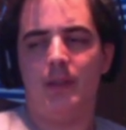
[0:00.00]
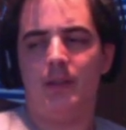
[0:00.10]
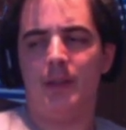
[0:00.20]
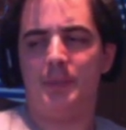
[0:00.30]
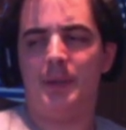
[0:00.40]

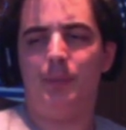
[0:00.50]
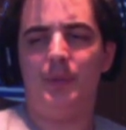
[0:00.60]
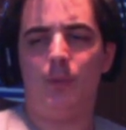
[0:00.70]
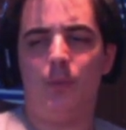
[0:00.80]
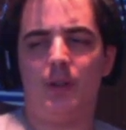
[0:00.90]
and people
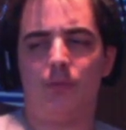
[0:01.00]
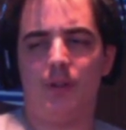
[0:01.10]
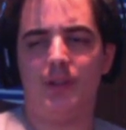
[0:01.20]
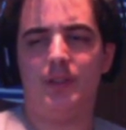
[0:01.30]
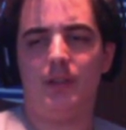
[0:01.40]
that want to
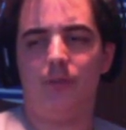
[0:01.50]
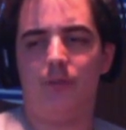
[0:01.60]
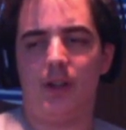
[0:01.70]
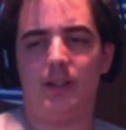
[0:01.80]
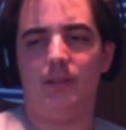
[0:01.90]
run their
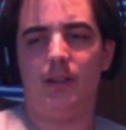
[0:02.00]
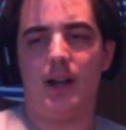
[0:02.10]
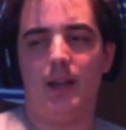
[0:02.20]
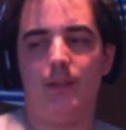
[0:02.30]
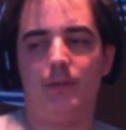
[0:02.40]
fucking
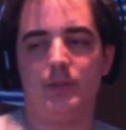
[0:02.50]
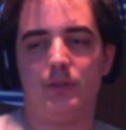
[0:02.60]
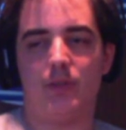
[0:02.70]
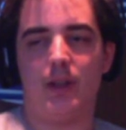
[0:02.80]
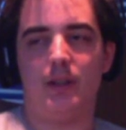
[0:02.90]
lives and
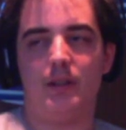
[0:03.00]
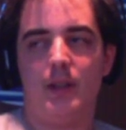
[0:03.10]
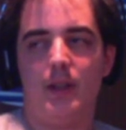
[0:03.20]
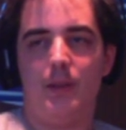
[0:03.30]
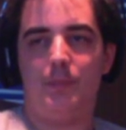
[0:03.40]
try to
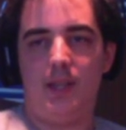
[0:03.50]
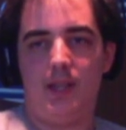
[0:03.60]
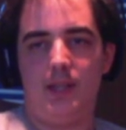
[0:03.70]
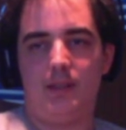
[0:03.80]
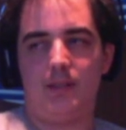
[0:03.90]

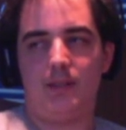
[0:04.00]
be,